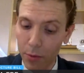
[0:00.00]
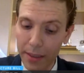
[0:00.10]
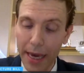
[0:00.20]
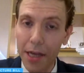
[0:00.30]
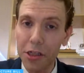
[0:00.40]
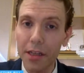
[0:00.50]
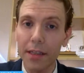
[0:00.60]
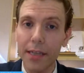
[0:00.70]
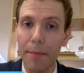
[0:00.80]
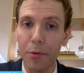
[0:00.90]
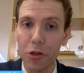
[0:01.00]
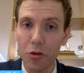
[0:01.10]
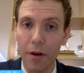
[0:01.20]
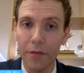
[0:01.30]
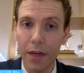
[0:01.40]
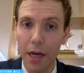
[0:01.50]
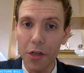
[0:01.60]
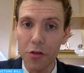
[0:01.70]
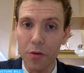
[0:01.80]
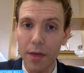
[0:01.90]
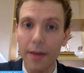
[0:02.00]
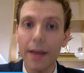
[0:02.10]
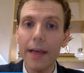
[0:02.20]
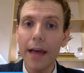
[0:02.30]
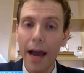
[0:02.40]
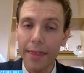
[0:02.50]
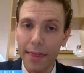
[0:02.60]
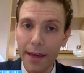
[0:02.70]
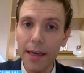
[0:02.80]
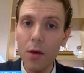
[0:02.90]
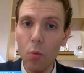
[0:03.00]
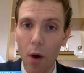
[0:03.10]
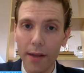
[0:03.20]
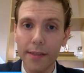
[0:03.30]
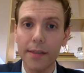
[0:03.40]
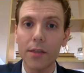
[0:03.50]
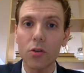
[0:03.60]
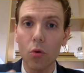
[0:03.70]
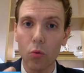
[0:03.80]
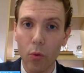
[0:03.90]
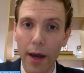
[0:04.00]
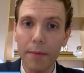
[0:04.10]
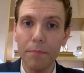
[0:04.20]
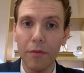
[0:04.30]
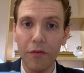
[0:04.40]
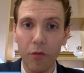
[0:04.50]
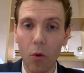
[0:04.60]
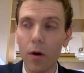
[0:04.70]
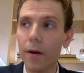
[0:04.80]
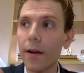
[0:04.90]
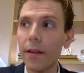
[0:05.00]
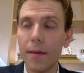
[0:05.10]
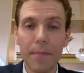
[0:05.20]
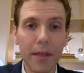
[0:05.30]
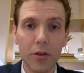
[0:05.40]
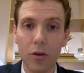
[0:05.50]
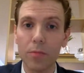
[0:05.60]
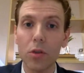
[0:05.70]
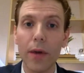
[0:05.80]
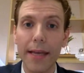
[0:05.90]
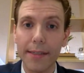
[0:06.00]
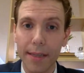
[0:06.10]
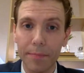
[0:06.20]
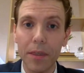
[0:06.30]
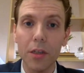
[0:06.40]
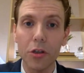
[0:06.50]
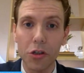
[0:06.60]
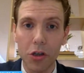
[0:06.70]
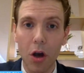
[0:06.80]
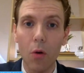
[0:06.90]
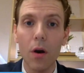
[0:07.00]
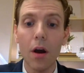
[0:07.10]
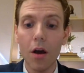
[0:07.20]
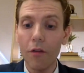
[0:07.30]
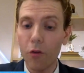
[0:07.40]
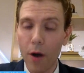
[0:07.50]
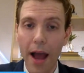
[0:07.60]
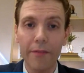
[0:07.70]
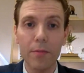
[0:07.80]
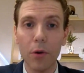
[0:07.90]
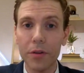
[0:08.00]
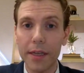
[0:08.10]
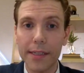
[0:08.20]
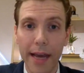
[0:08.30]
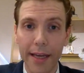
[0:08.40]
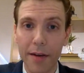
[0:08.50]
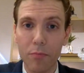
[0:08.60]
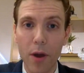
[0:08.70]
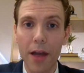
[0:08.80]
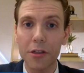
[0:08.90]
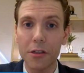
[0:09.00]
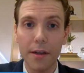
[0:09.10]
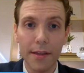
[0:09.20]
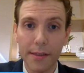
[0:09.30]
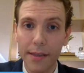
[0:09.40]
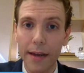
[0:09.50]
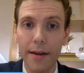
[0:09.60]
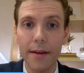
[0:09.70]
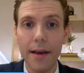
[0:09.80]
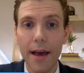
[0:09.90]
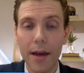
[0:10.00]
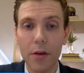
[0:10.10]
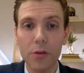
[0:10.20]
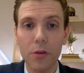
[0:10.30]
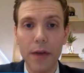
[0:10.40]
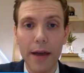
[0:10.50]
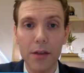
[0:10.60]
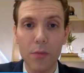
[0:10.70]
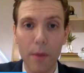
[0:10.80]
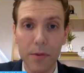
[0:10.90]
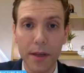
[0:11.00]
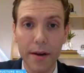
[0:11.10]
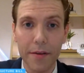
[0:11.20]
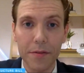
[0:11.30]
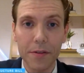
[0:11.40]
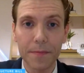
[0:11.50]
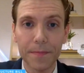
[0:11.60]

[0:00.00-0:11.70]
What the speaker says: gauging the temperature of the country, I think he wants this right before the midterm so he has something to show for having both the executive branch, the Senate, and also the House of Representatives.